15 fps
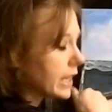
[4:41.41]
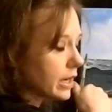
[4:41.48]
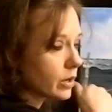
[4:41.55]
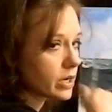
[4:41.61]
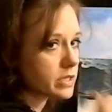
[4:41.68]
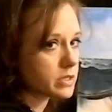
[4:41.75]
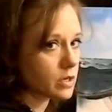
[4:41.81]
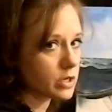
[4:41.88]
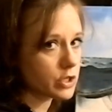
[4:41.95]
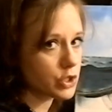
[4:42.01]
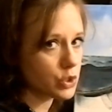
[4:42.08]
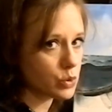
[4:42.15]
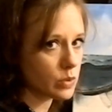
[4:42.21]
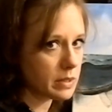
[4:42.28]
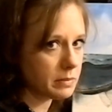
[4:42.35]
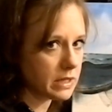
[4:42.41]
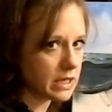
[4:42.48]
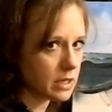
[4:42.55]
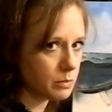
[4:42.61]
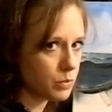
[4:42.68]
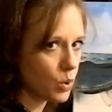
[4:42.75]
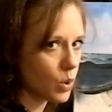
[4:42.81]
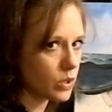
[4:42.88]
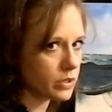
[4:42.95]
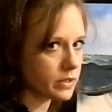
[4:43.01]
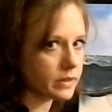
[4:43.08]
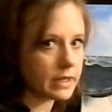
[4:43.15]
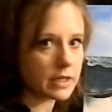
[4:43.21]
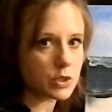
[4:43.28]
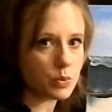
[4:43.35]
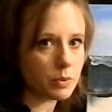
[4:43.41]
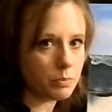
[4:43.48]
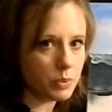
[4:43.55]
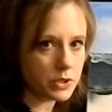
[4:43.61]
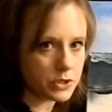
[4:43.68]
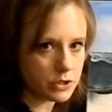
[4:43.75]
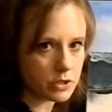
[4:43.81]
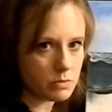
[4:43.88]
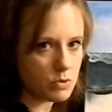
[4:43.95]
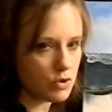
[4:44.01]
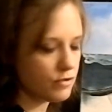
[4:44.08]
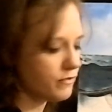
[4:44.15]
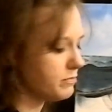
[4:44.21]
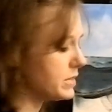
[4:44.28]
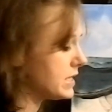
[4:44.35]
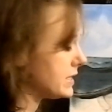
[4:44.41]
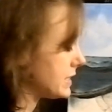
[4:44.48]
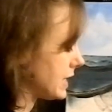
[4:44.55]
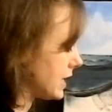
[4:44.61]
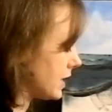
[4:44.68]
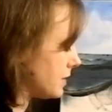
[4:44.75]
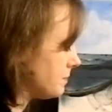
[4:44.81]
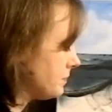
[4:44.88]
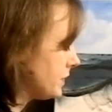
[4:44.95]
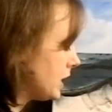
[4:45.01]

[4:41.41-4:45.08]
areas are extremely important. That's what puts the movement in.